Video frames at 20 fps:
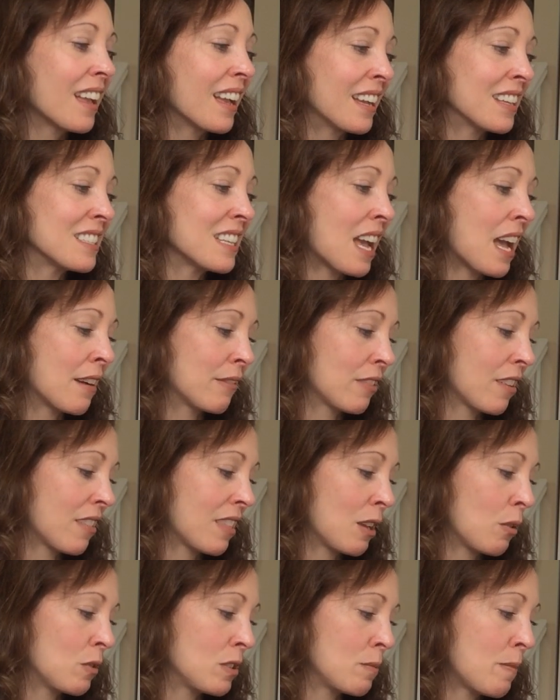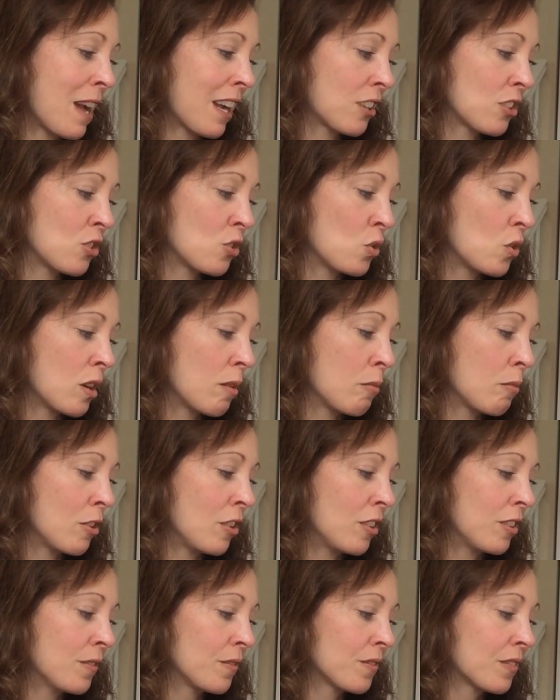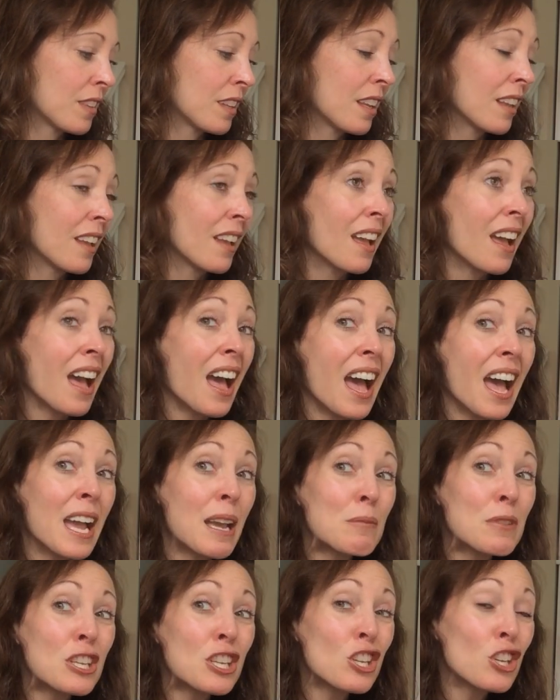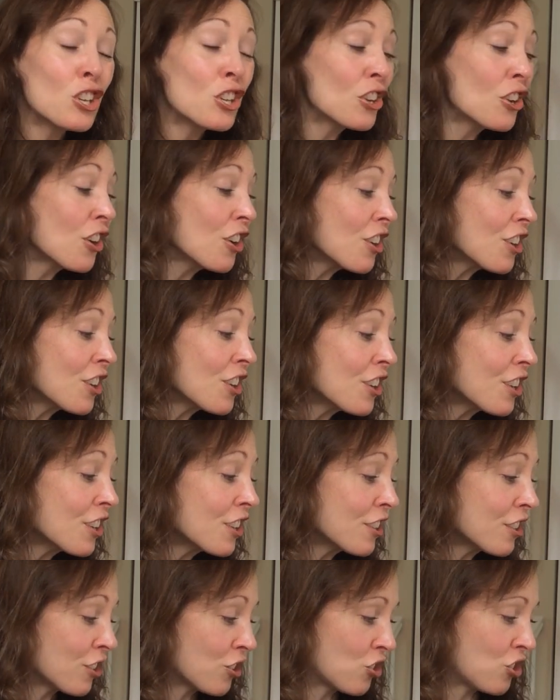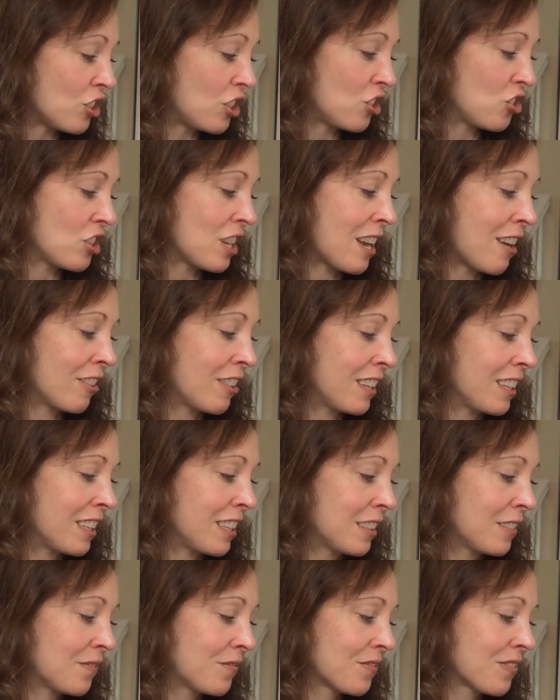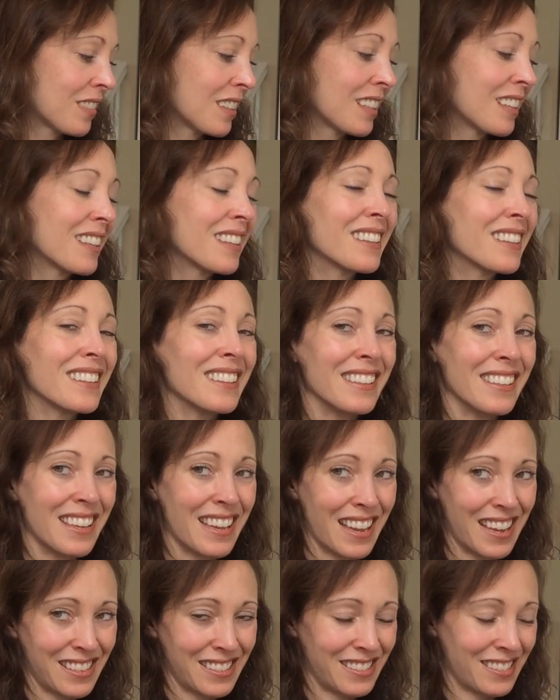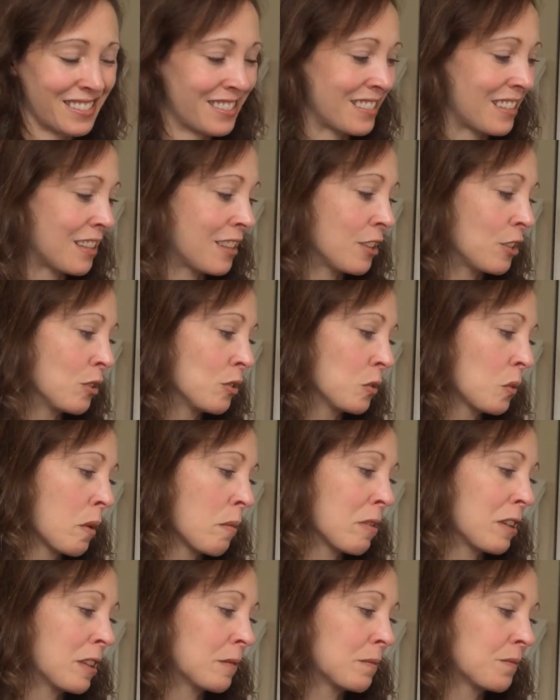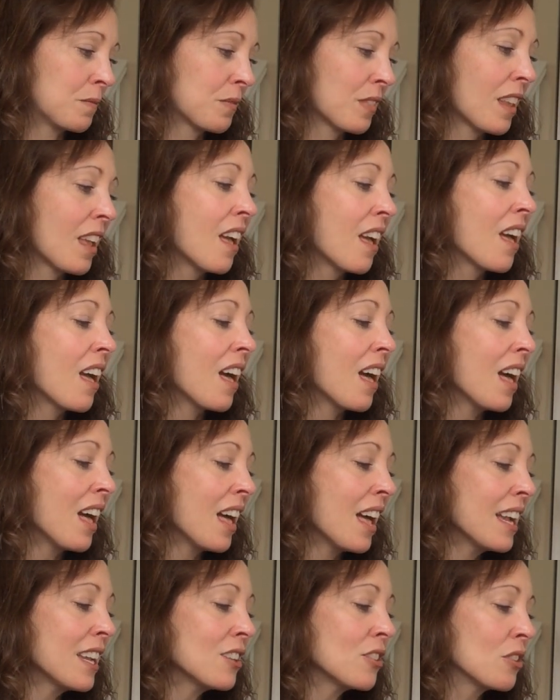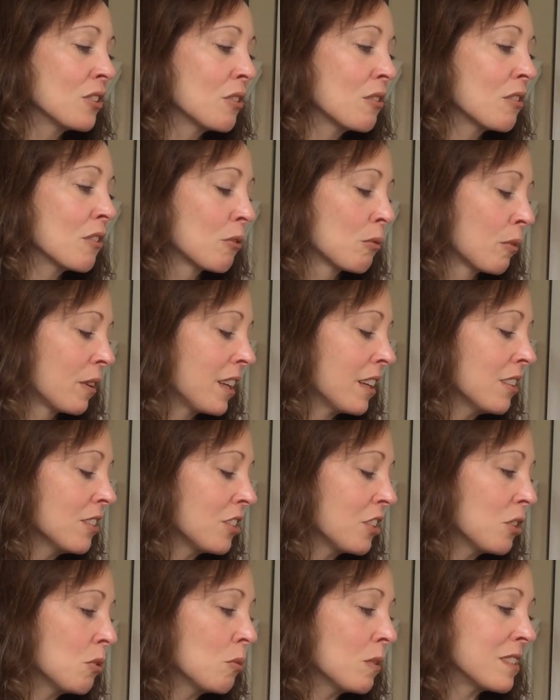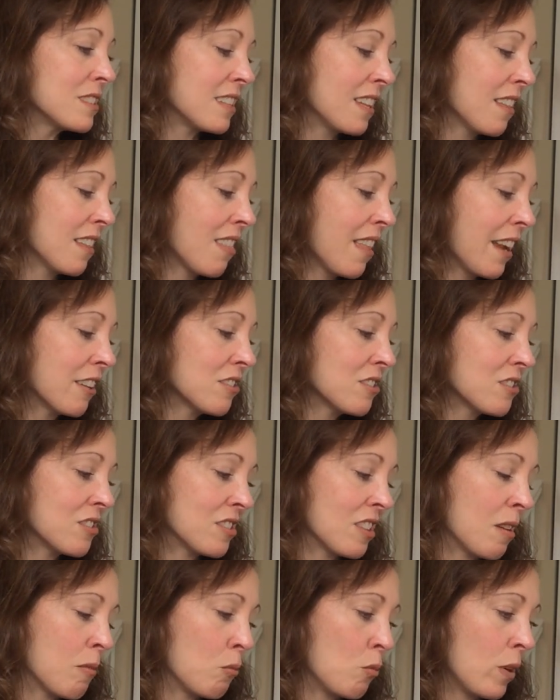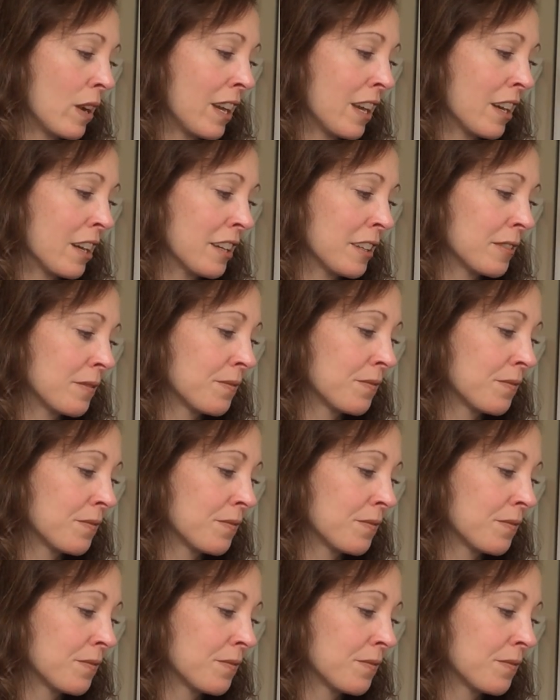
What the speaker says: and everything was back to normal. I'm cured, she shouted. Yes, said the old woman. I knew the real you was in there somewhere.